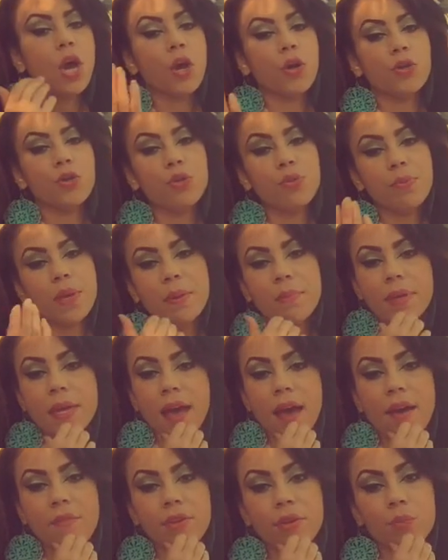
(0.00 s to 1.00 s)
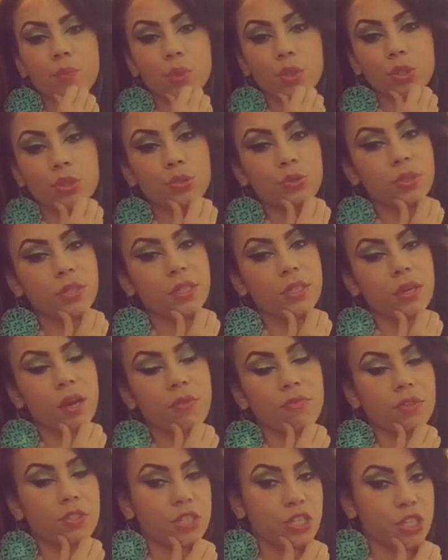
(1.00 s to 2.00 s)
Or you may be having more soothing
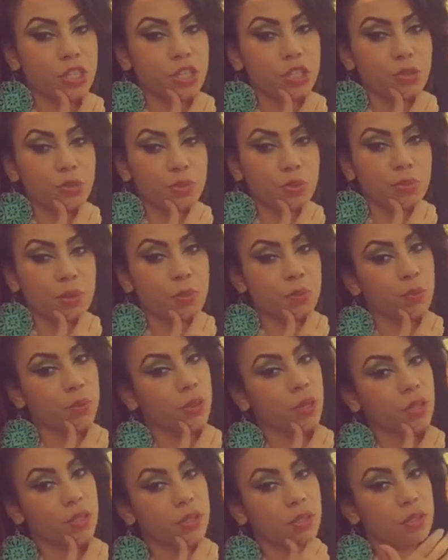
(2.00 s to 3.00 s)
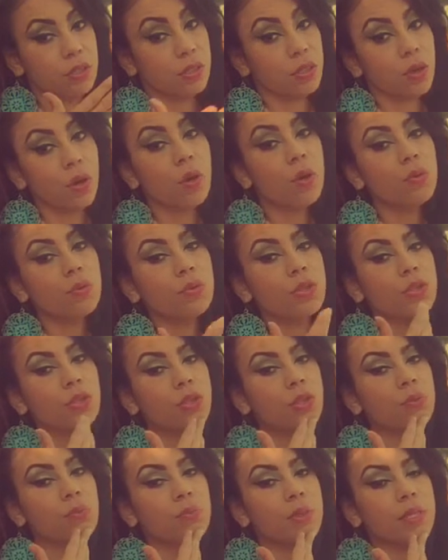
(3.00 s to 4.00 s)
conversations with people on your own, you
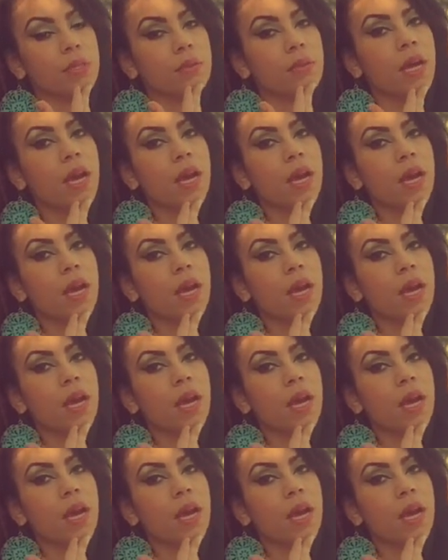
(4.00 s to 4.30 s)
know, be